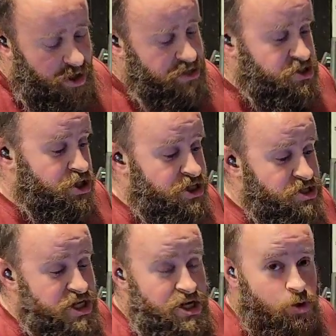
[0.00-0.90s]
right, so you're gonna
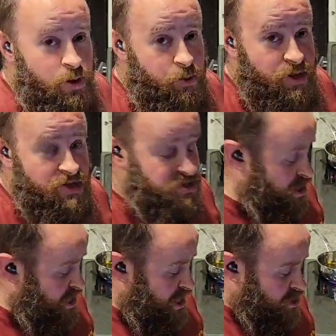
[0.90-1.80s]
take a quick whisk,
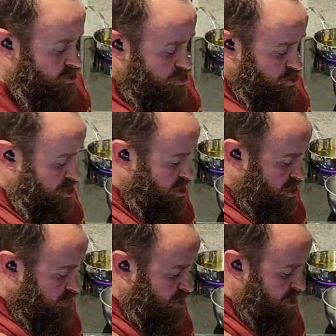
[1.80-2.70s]
and you're just gonna
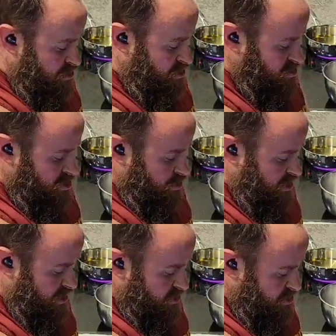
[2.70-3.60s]
combine all these
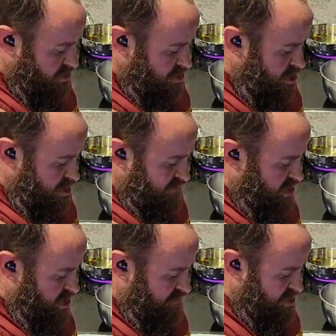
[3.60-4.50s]
ingredients.
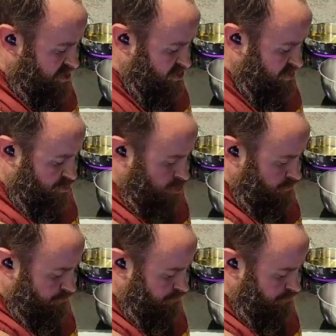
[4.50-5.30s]
Very, very simple.